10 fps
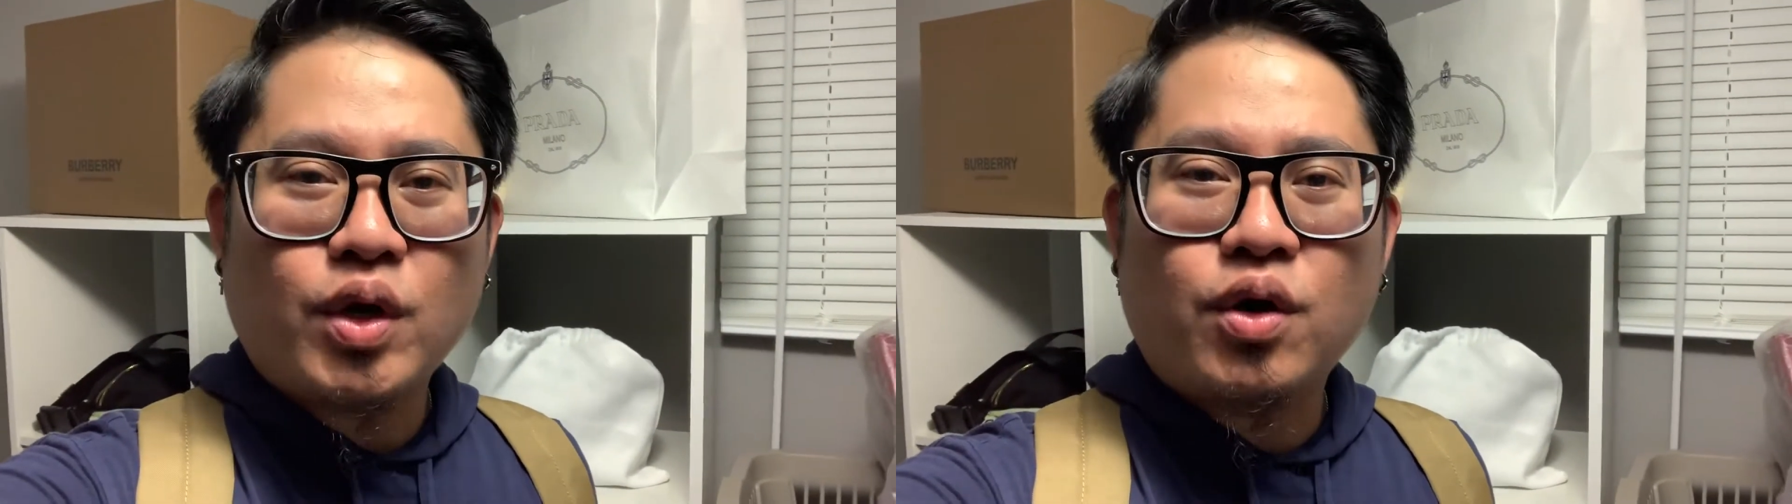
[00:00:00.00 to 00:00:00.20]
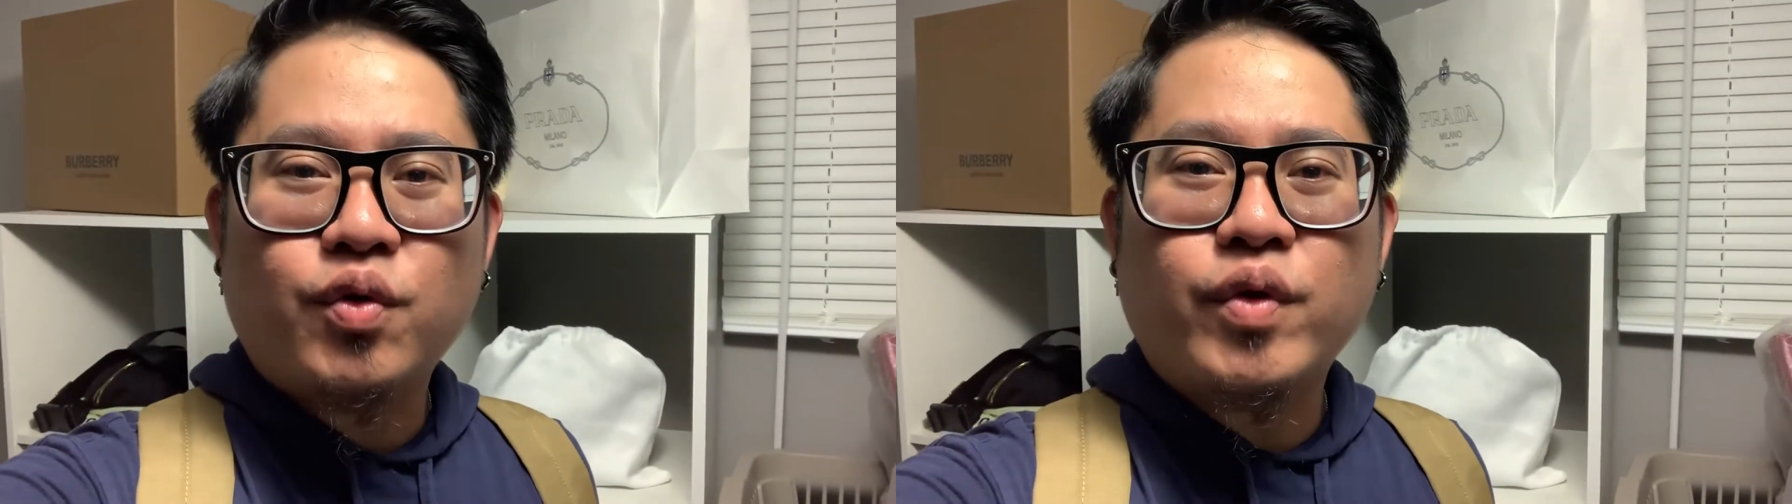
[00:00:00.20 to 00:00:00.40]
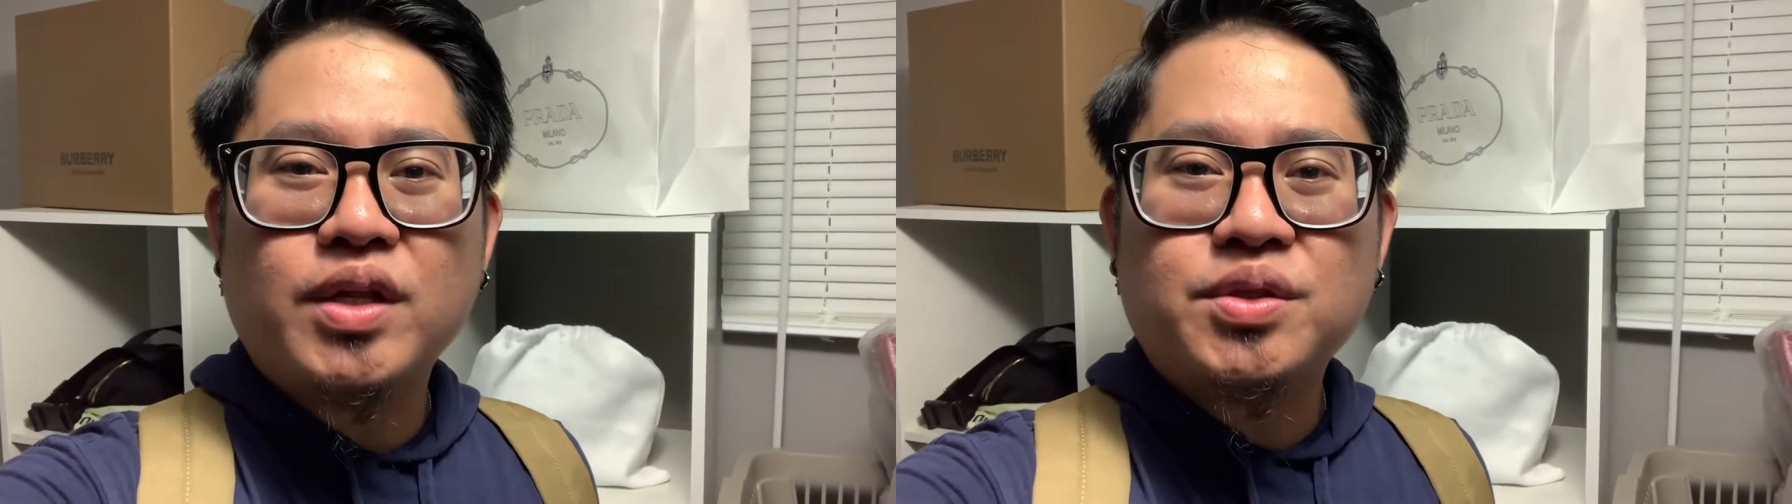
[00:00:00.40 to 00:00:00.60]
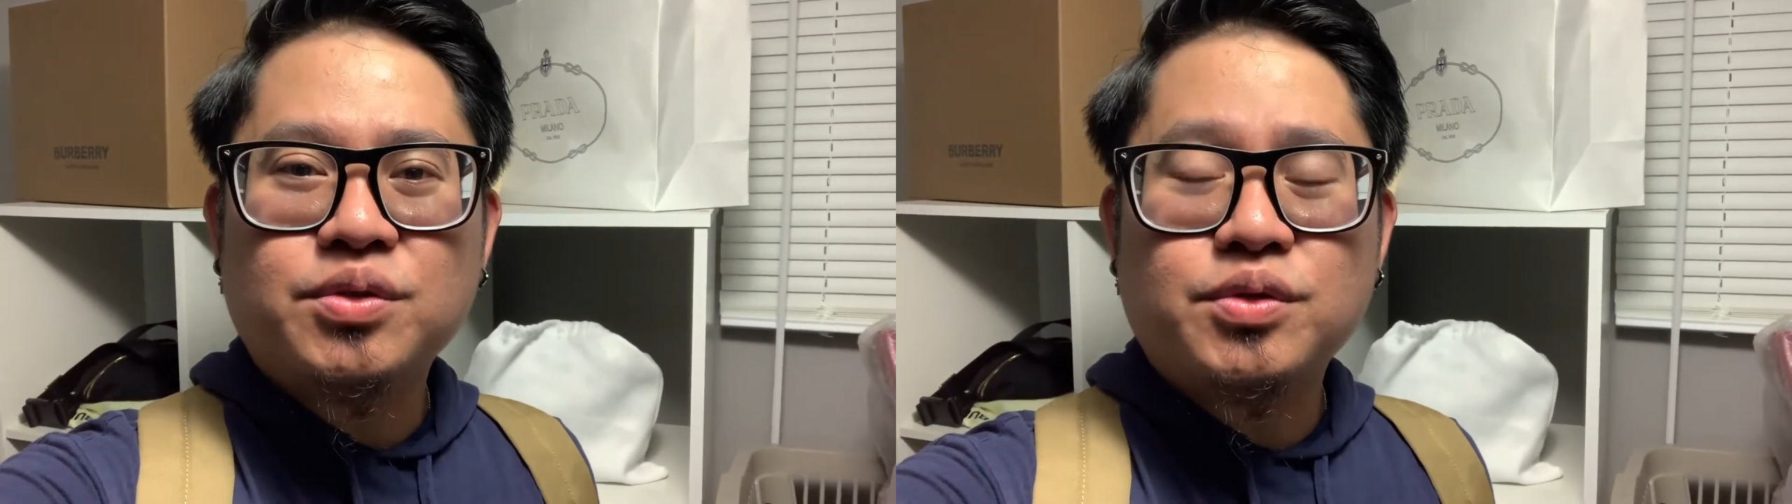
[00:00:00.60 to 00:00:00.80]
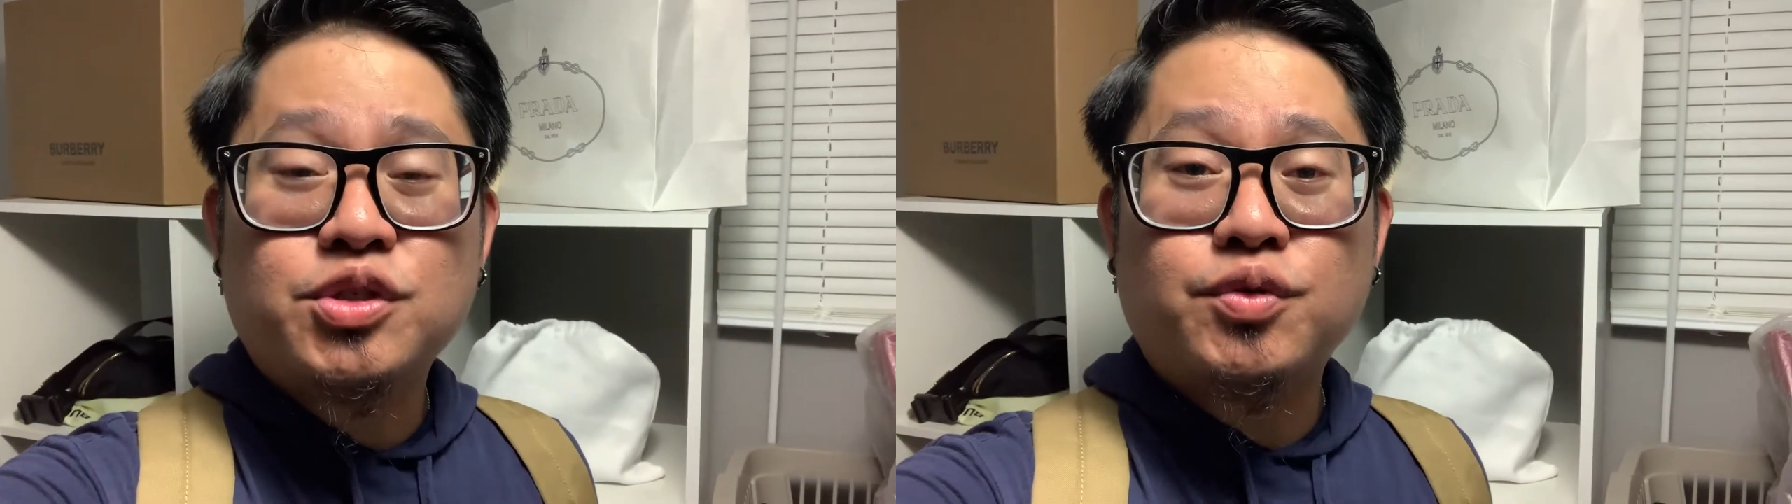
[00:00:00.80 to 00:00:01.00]
all went
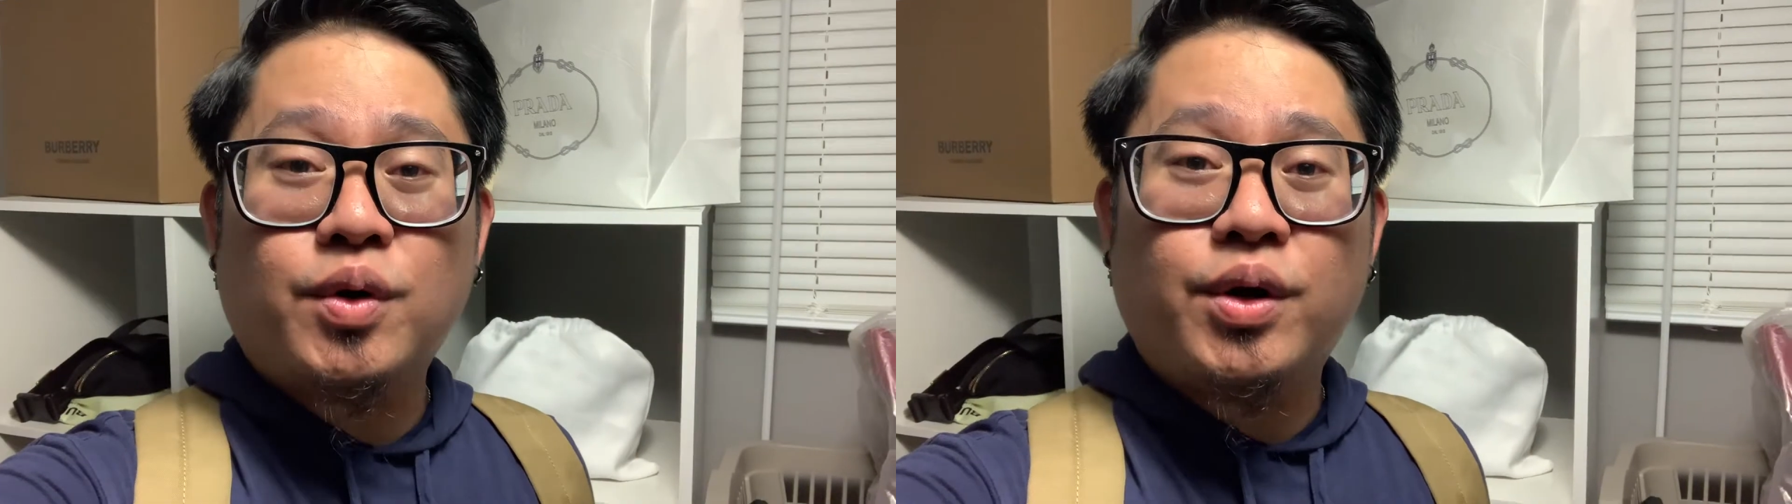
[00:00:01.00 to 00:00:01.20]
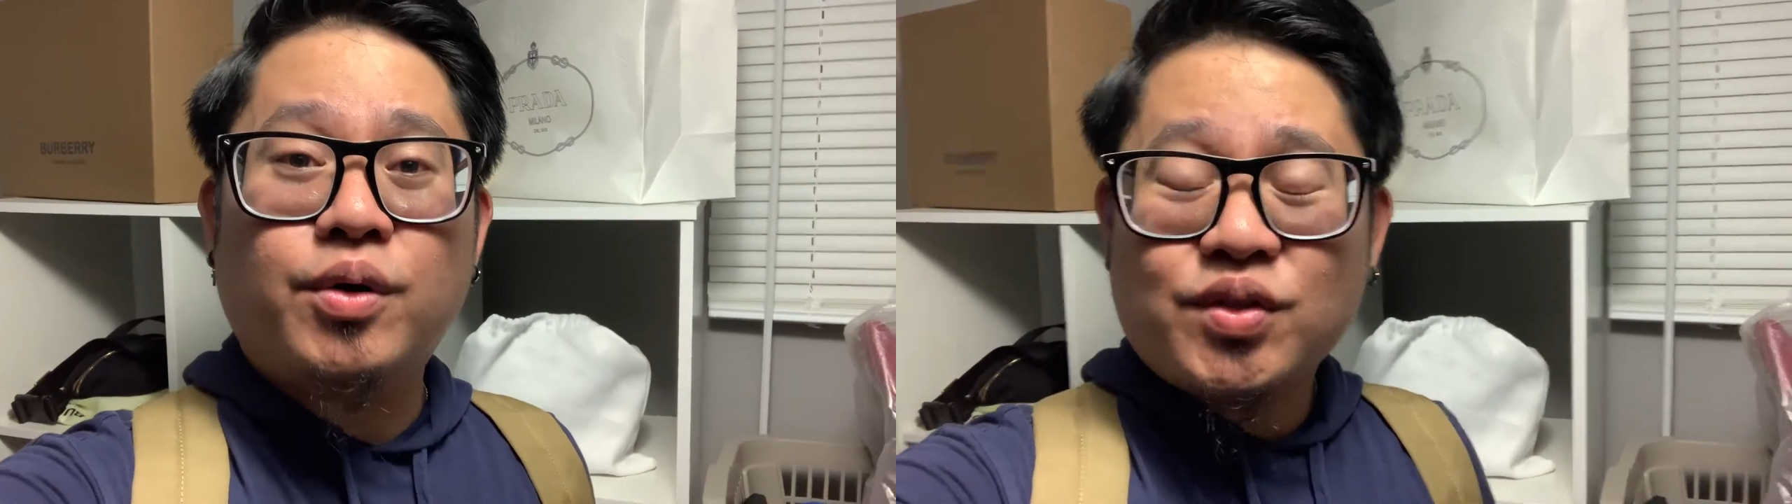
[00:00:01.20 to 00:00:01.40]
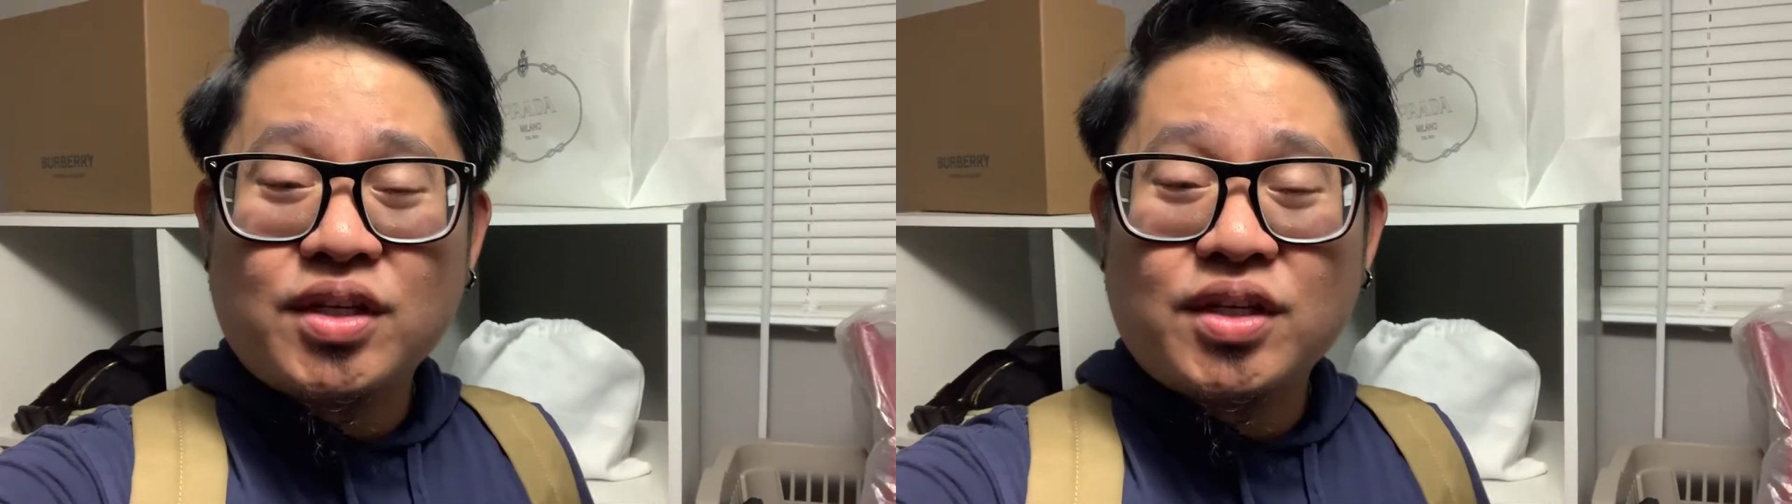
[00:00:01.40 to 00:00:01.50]
to Toronto.